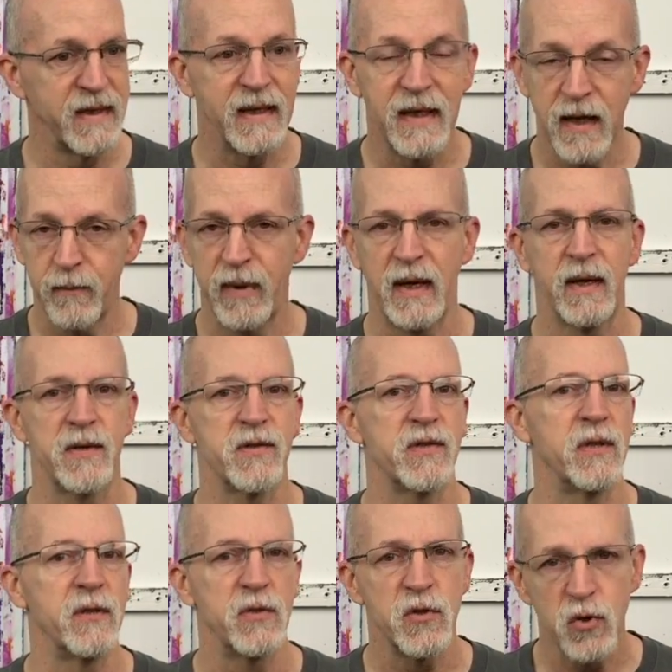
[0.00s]
gimmicks
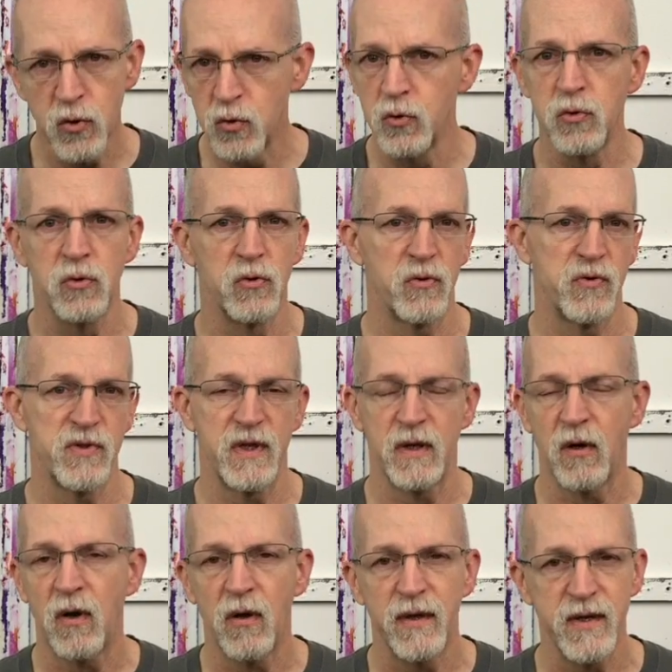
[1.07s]
and tools
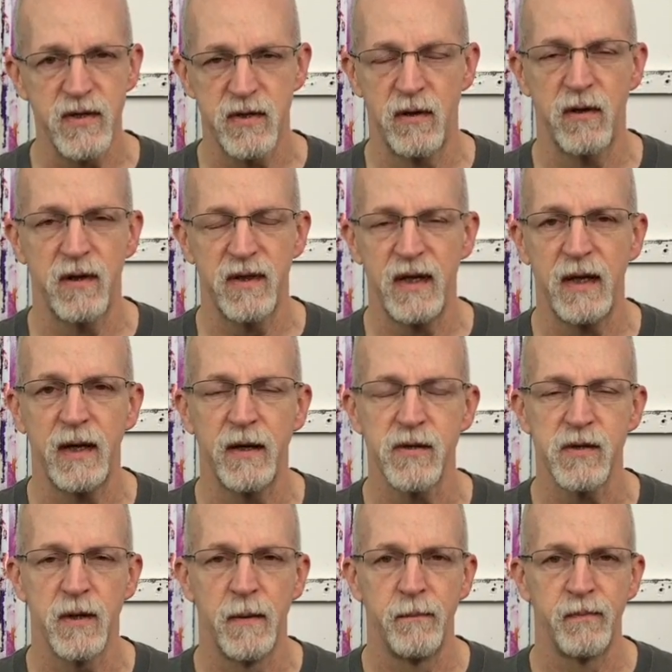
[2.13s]
and all these other
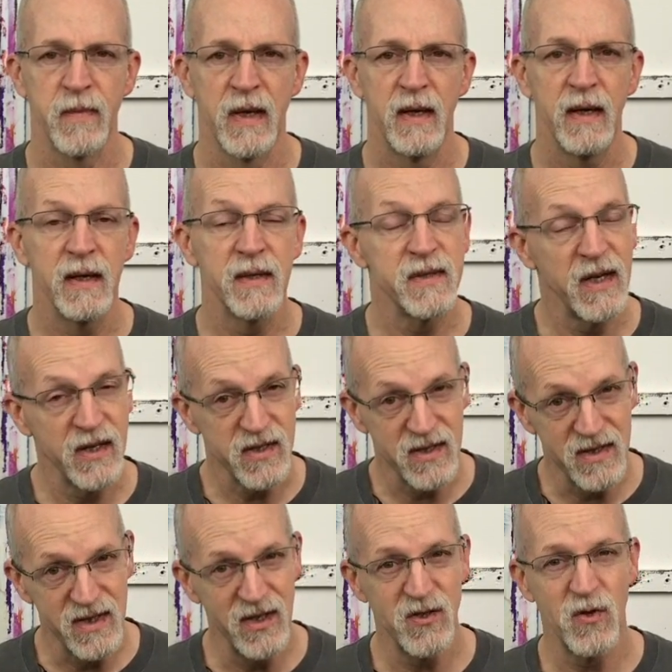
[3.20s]
things. It takes
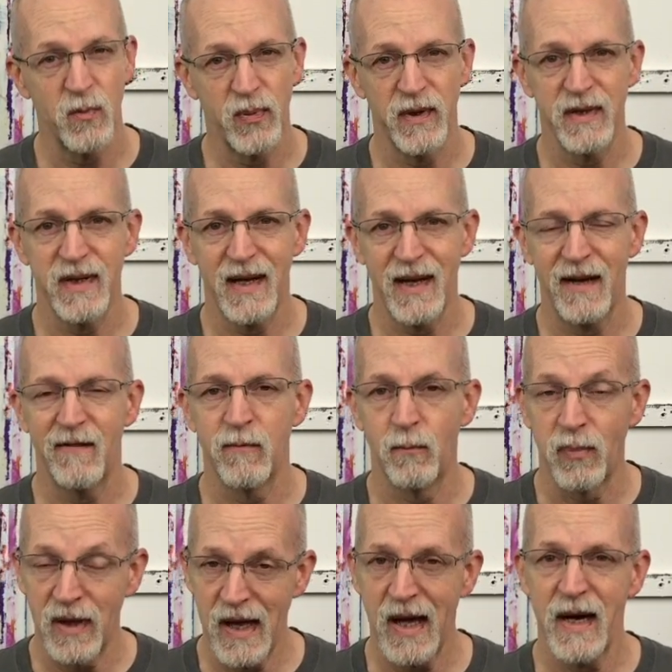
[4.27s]
discipline to have
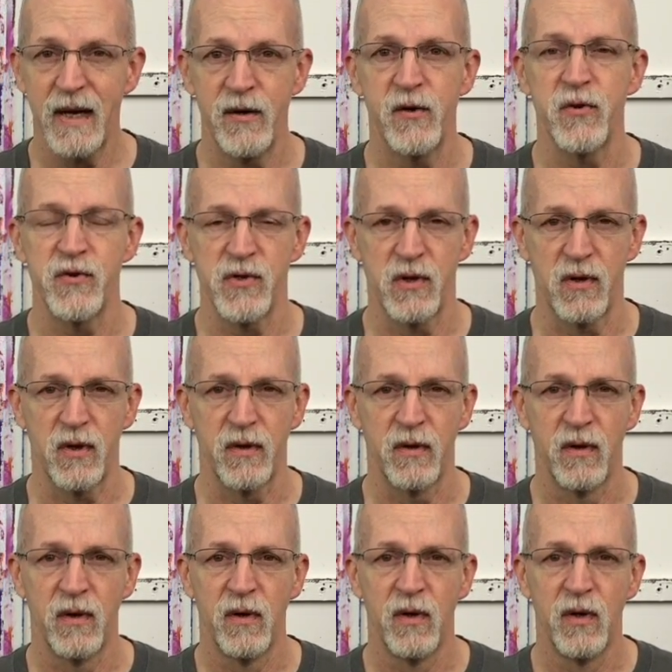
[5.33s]
blinders on
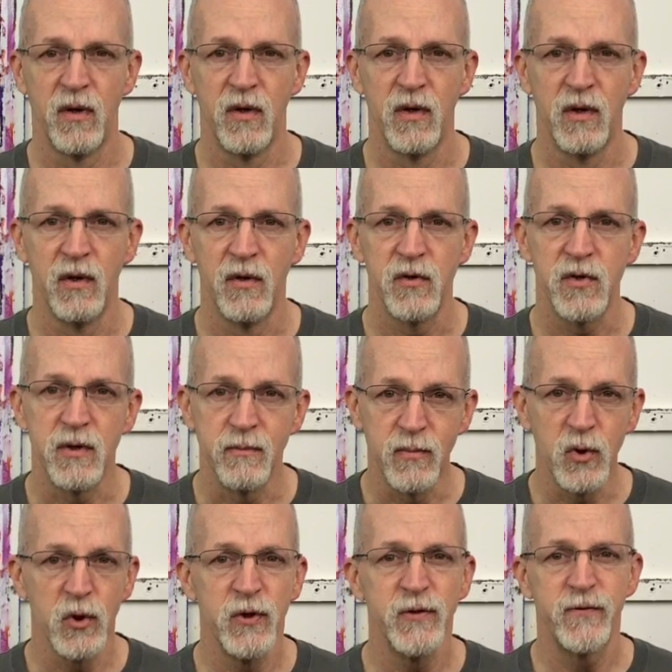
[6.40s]
to
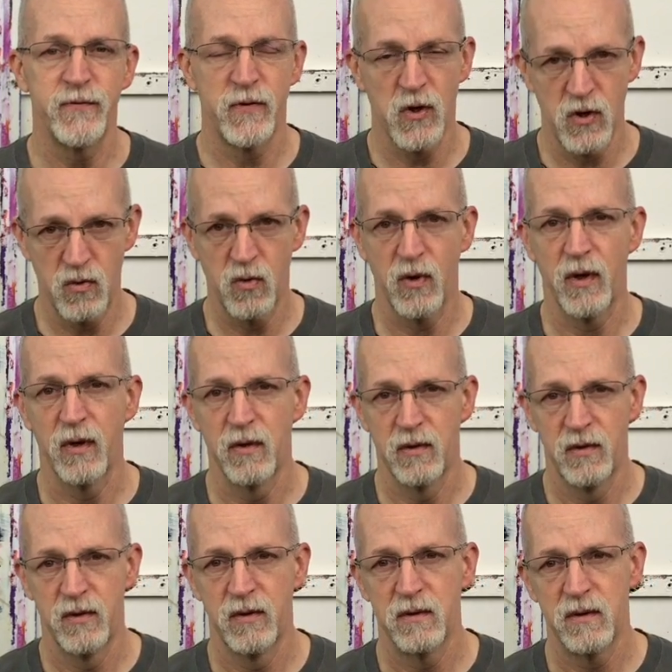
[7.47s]
move forward
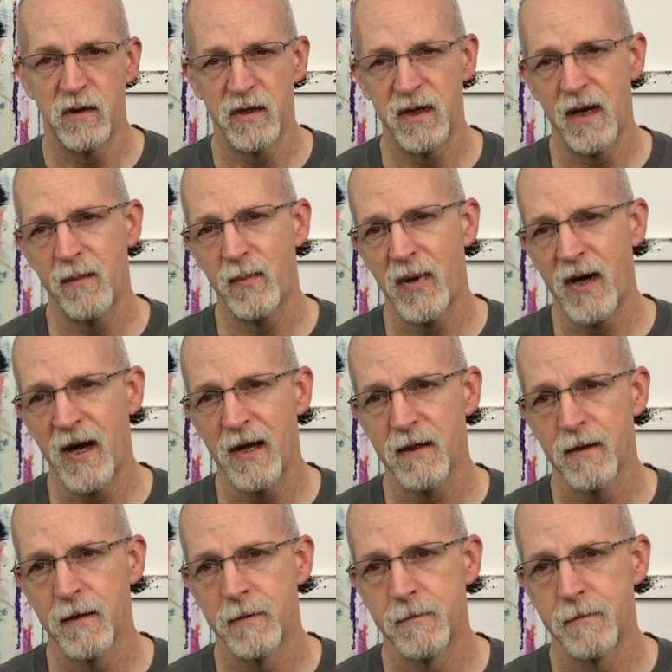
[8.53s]
on that path.